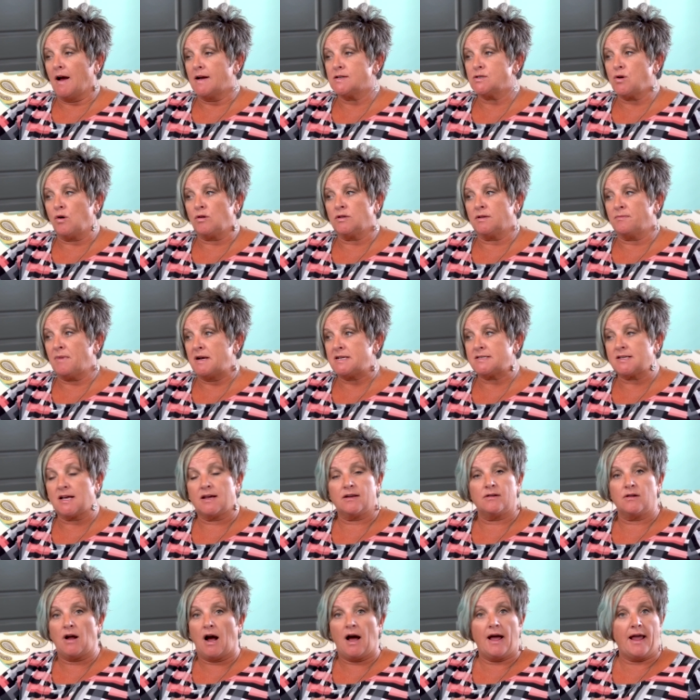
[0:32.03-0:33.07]
I told him, I
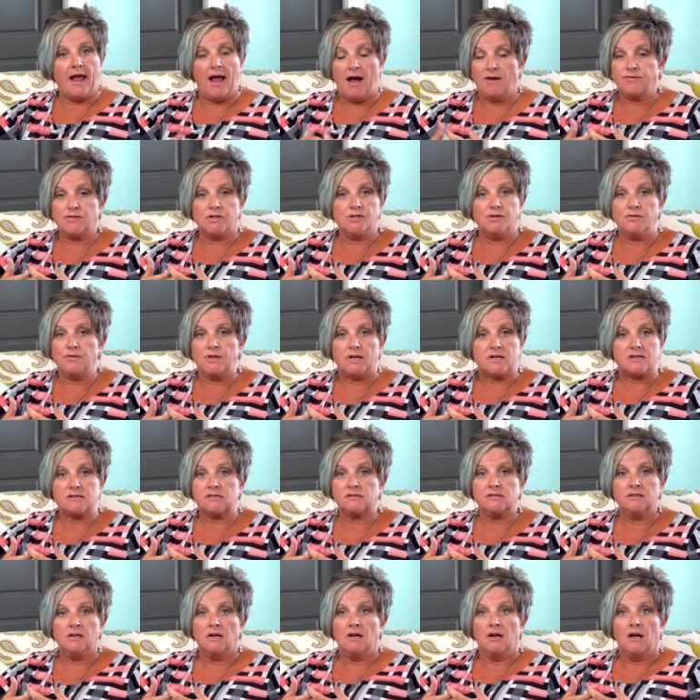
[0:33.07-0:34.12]
said, I have to do
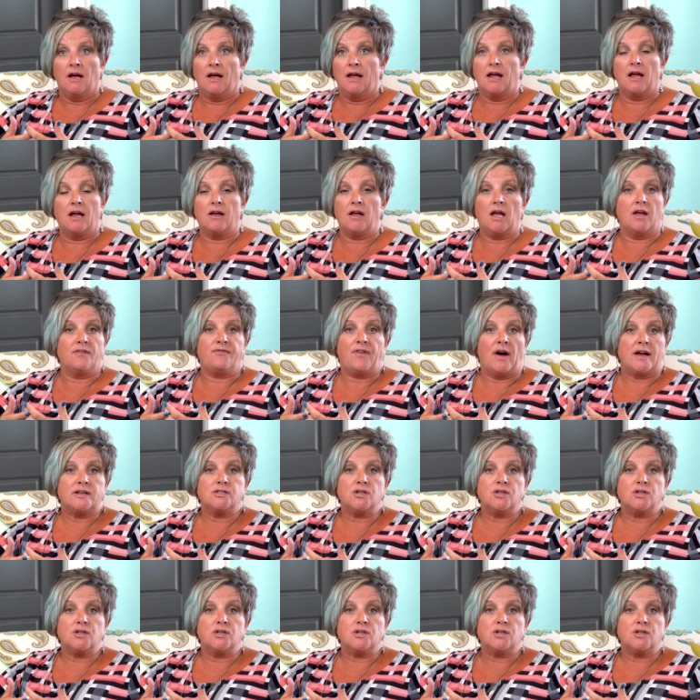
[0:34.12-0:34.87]
this. If I